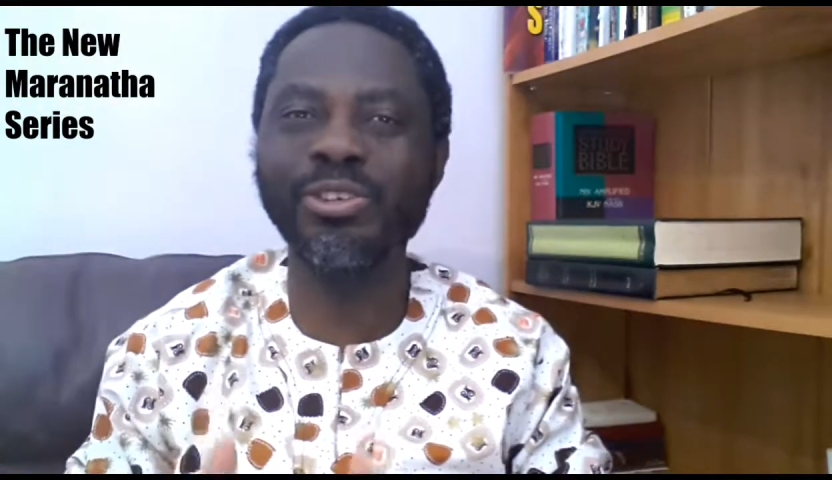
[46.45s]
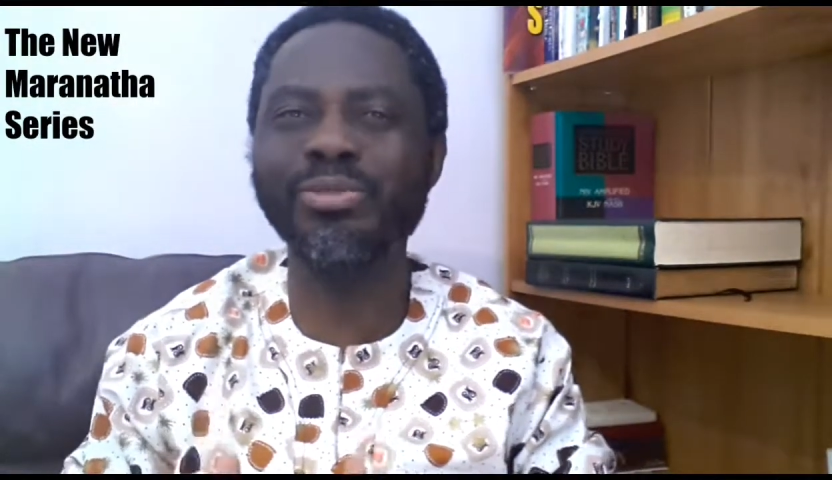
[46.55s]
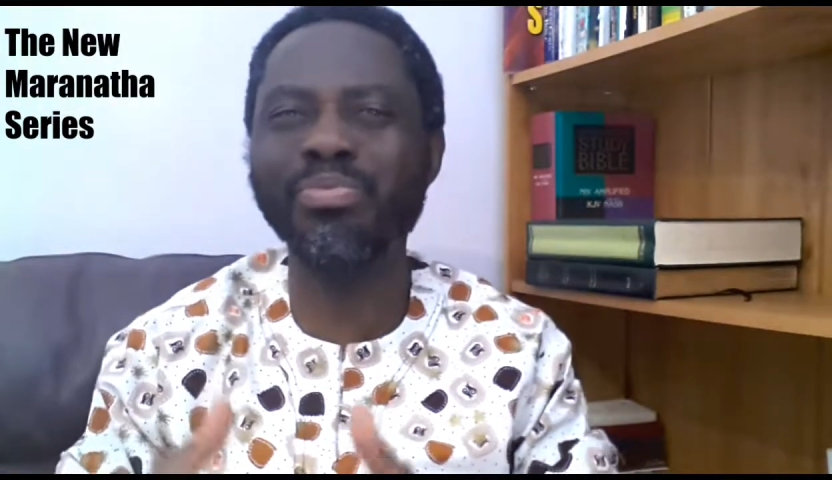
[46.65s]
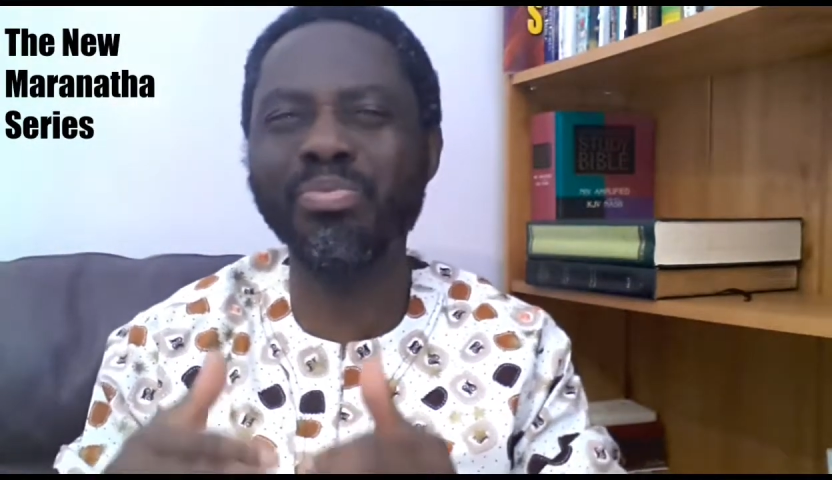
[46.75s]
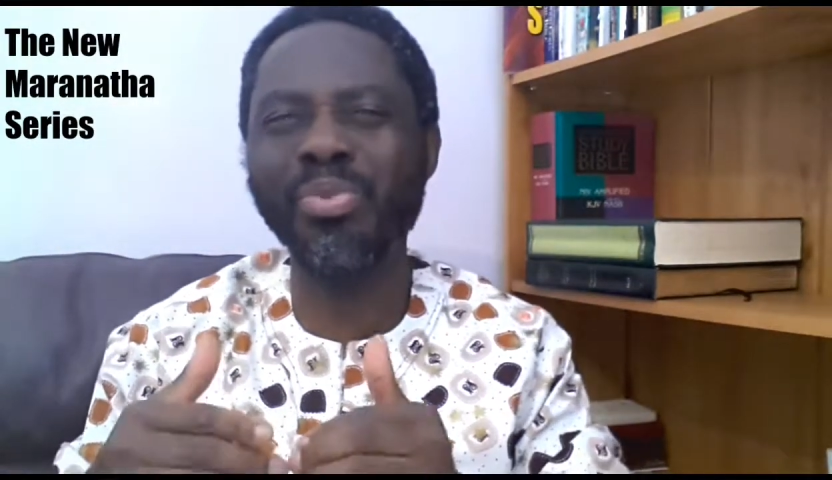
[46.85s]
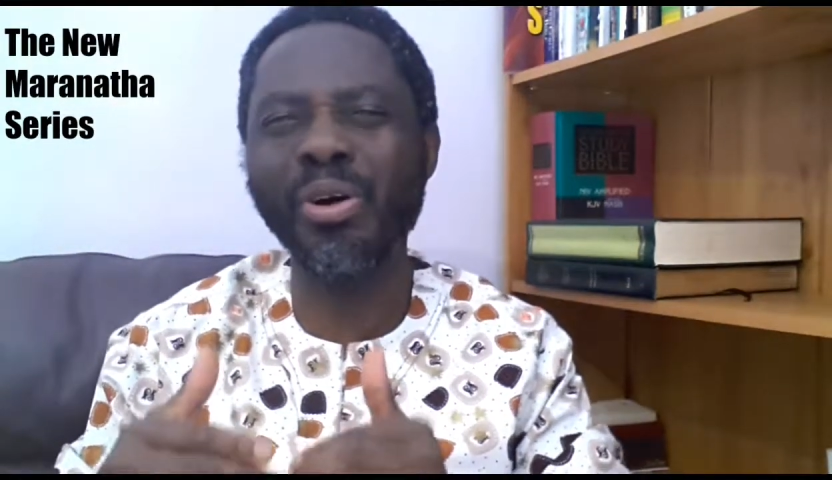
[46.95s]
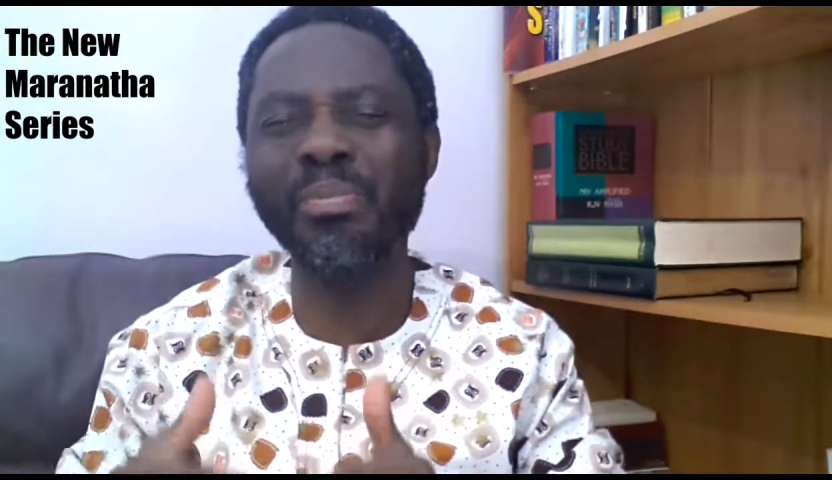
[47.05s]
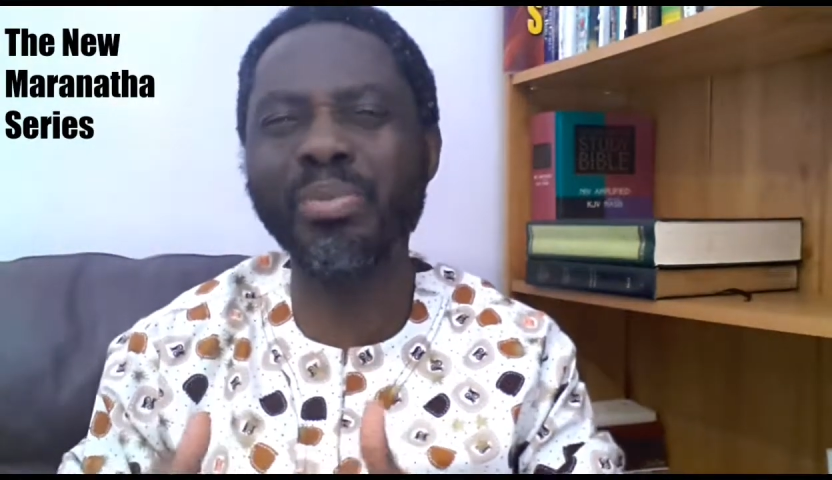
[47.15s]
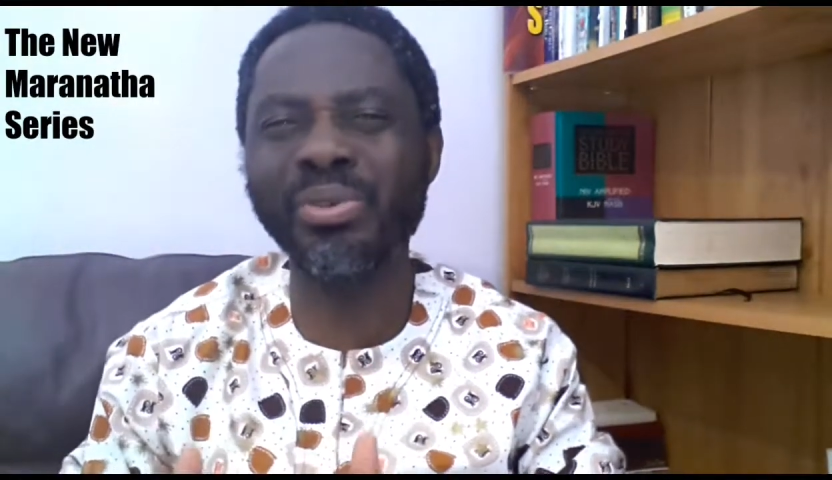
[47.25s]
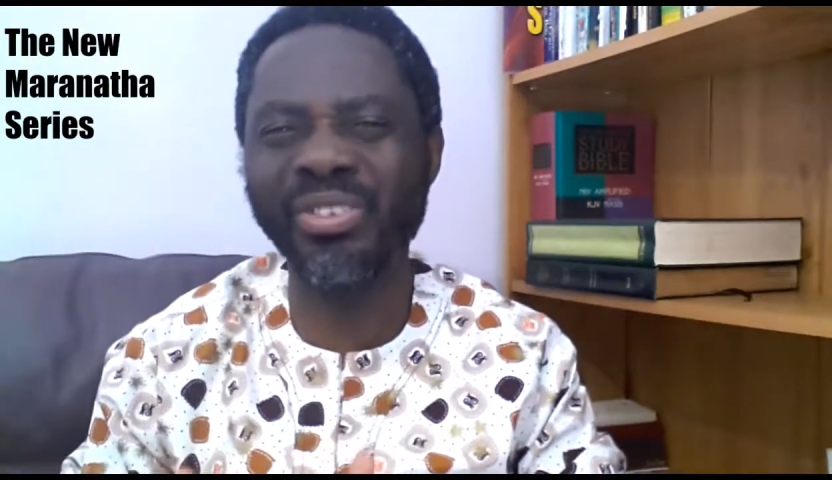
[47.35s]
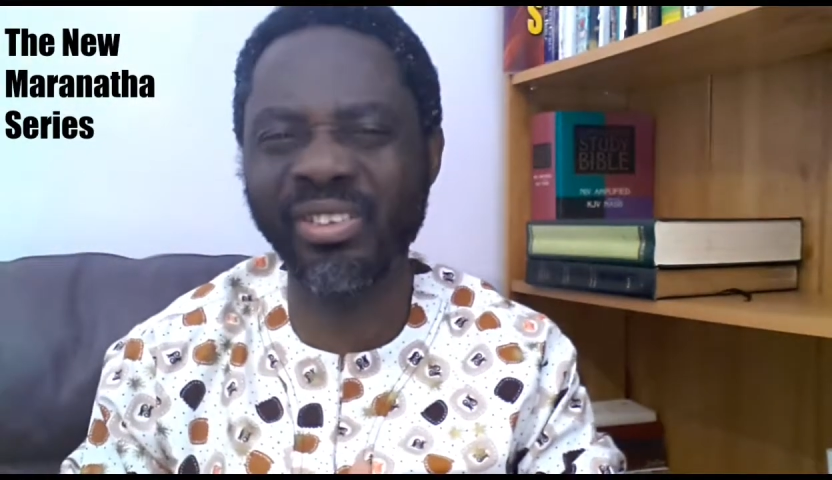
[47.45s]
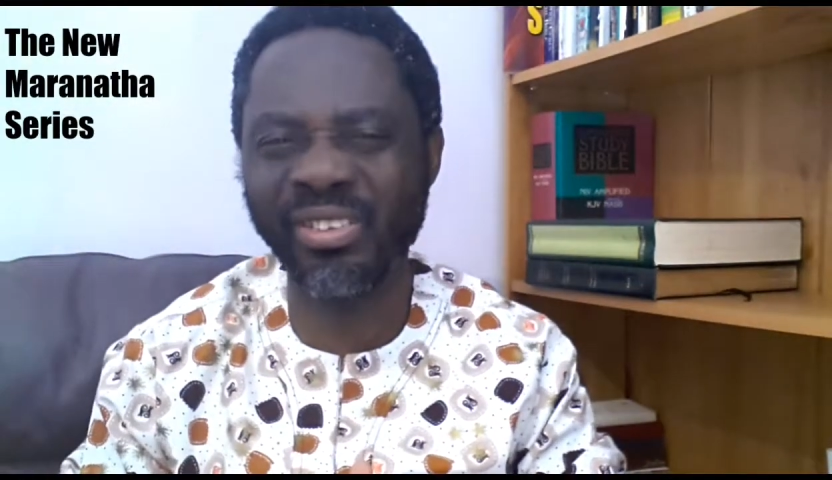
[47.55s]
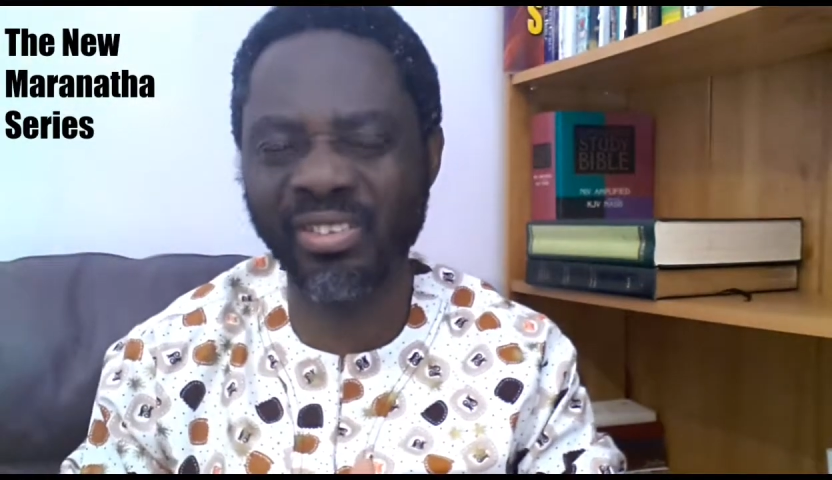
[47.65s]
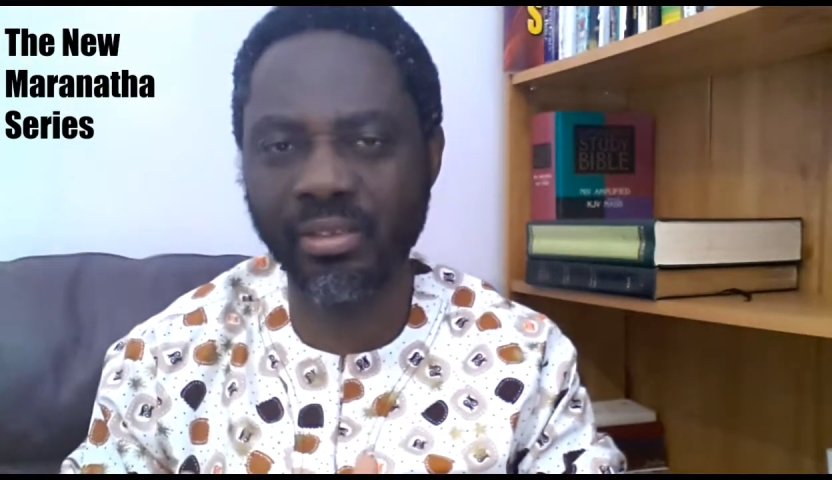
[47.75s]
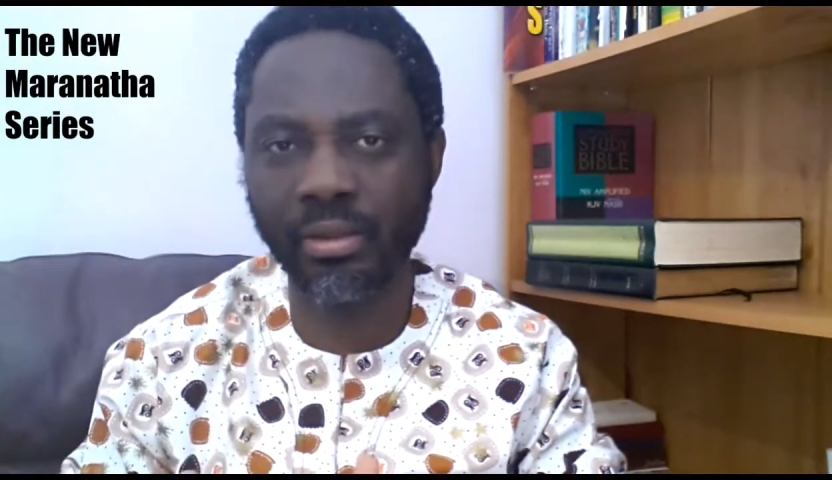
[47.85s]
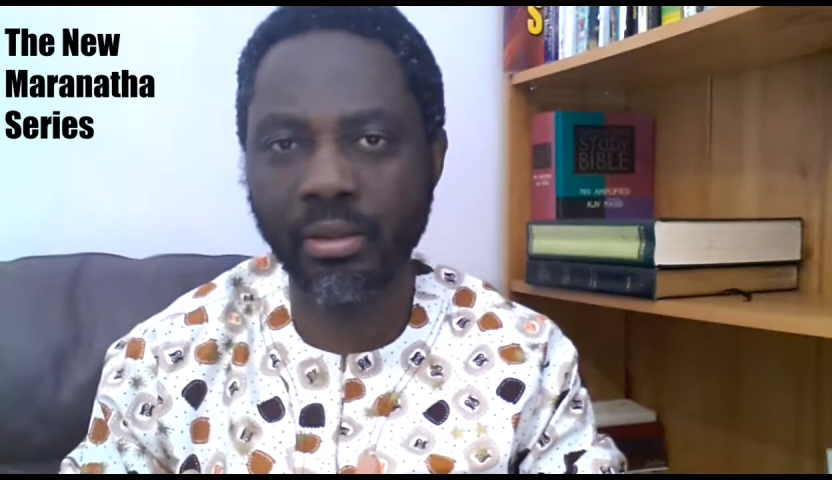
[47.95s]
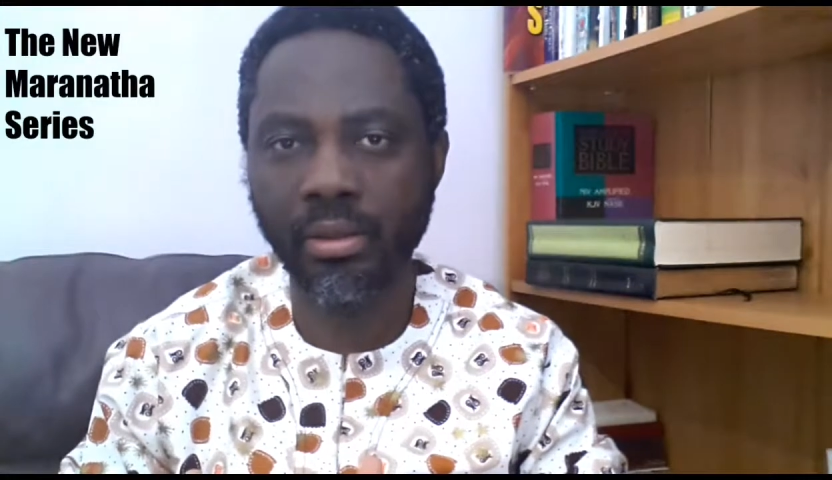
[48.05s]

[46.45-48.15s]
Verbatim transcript: God's purposes